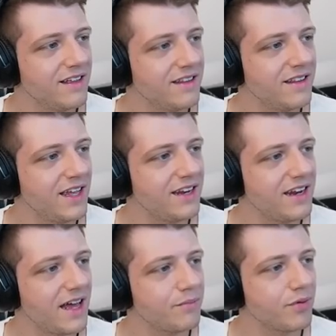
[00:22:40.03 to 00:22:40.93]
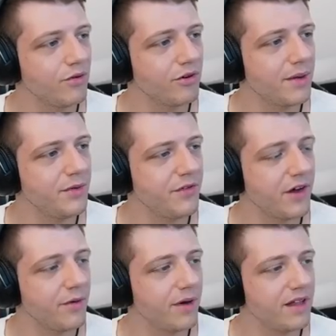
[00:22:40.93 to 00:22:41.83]
They did not program you
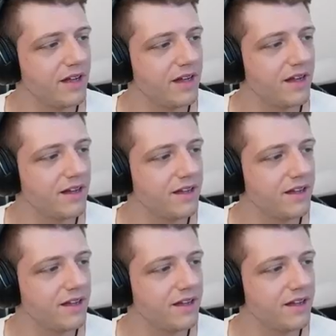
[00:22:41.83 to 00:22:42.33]
very well, huh?